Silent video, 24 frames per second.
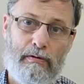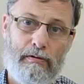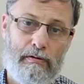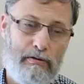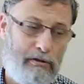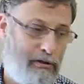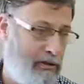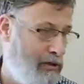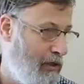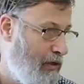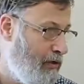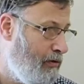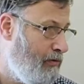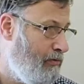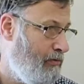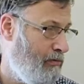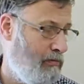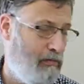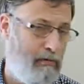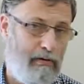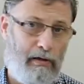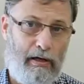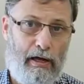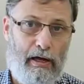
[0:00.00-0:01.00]
So
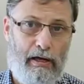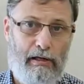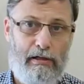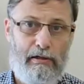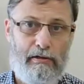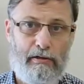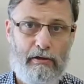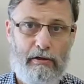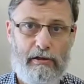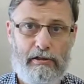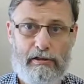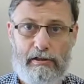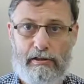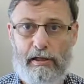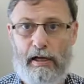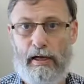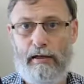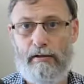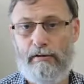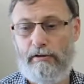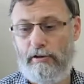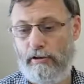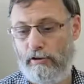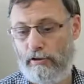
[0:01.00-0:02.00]
8, 9,
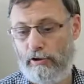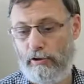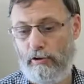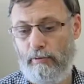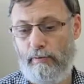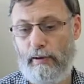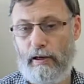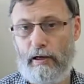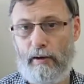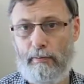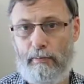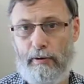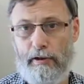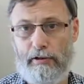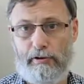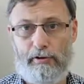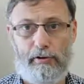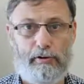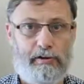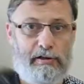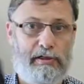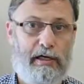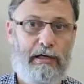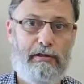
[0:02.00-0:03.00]
10, the 2
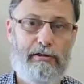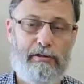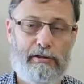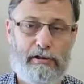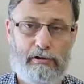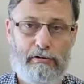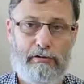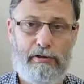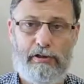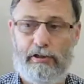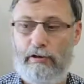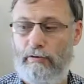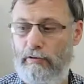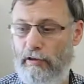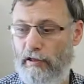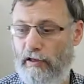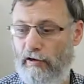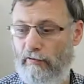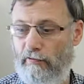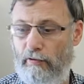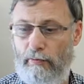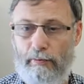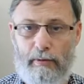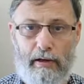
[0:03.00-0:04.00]
megapixel sensor is only
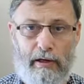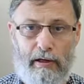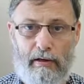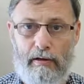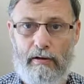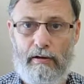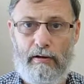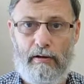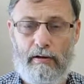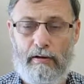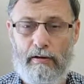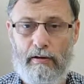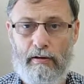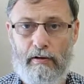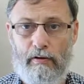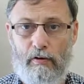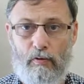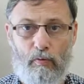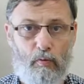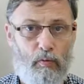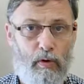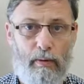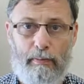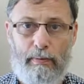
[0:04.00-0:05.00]
giving me
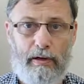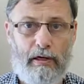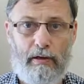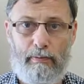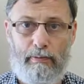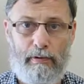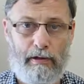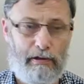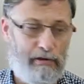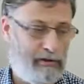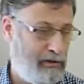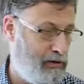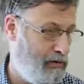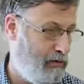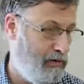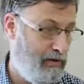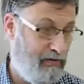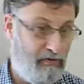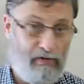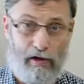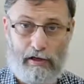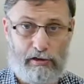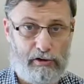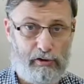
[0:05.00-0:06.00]
1 megapixel. In
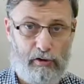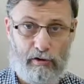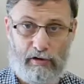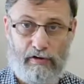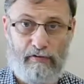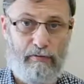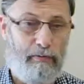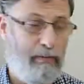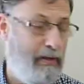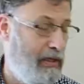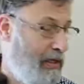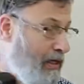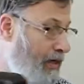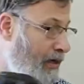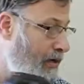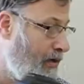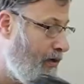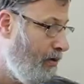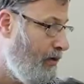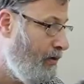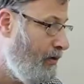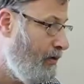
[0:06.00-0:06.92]
fact, it's not giving me that.